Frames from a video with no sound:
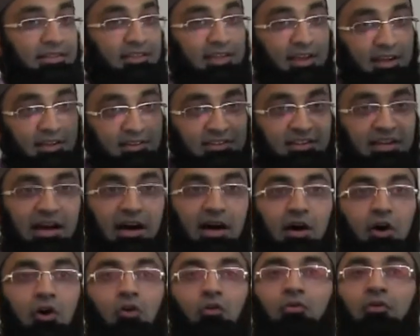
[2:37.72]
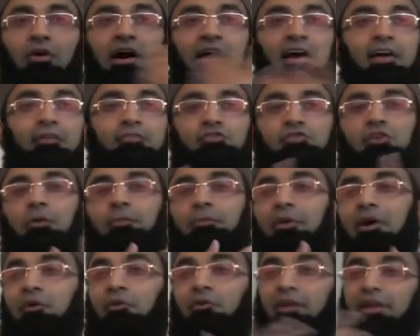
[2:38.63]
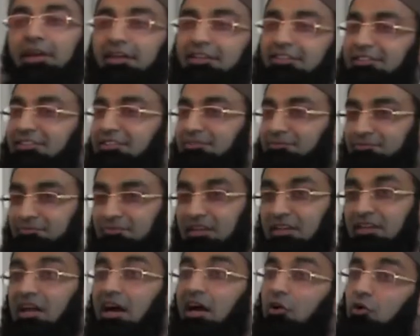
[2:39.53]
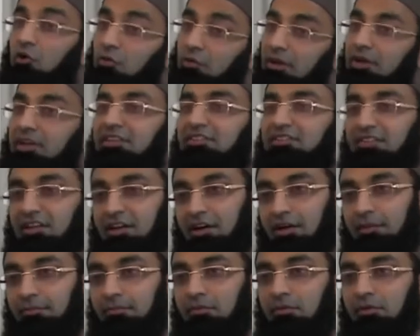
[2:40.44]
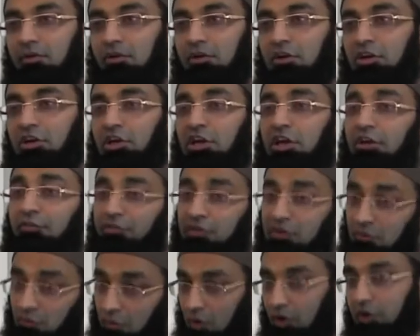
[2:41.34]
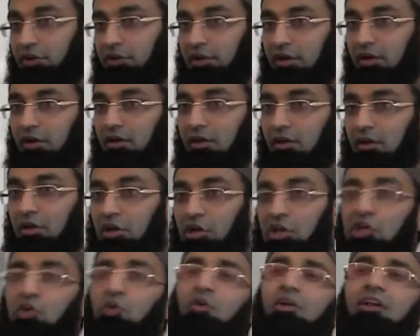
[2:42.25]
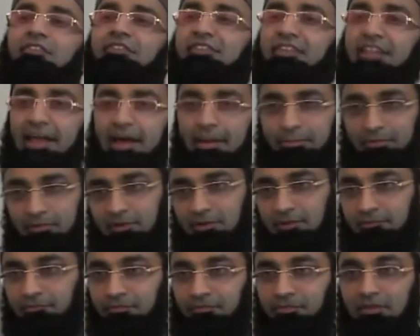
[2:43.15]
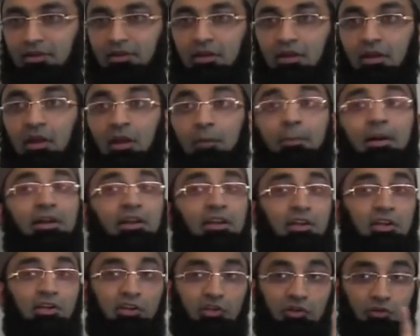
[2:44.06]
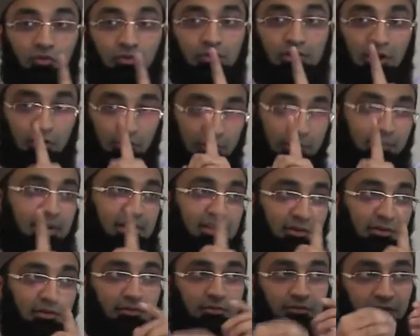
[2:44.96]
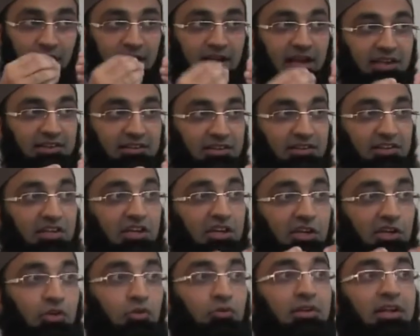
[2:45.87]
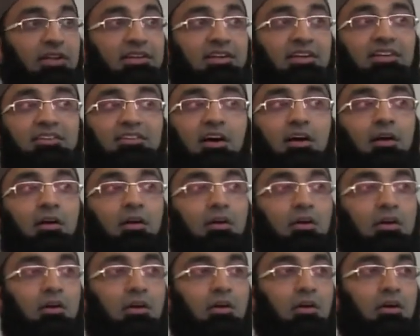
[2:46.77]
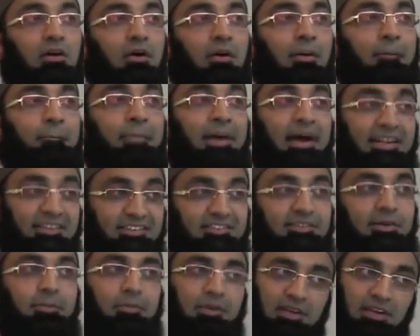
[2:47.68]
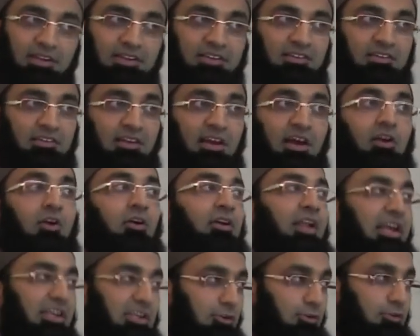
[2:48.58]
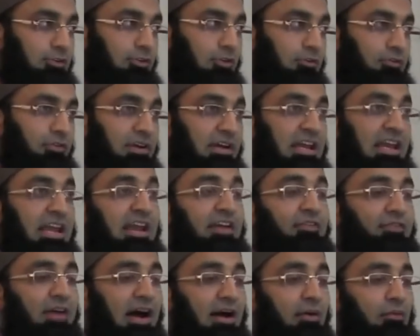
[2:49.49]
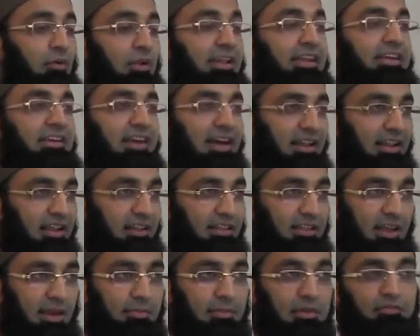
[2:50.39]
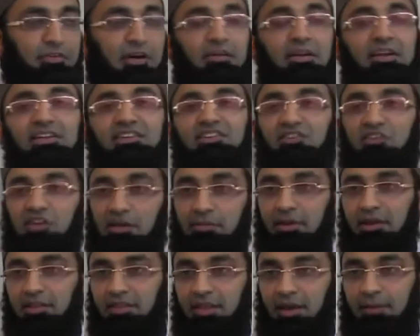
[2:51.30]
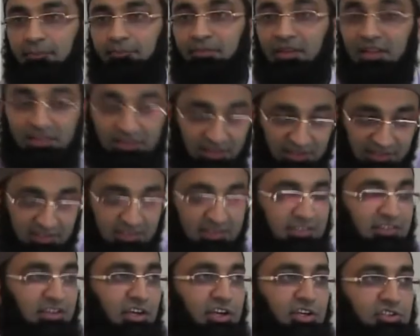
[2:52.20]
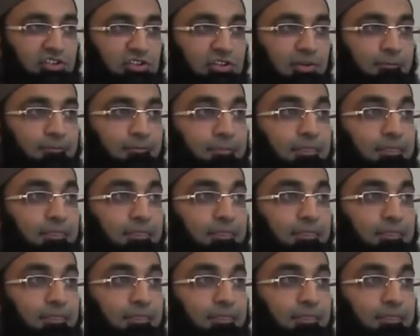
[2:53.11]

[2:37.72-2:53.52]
That's how I have chopped my own hands. Yaqub alayhi salam, if he wanted, he could have slapped. But he knew, now realizes, he knew that these are messed up kids. They are not like Yusuf. If I will yell at them, if I will scream at them at this stage,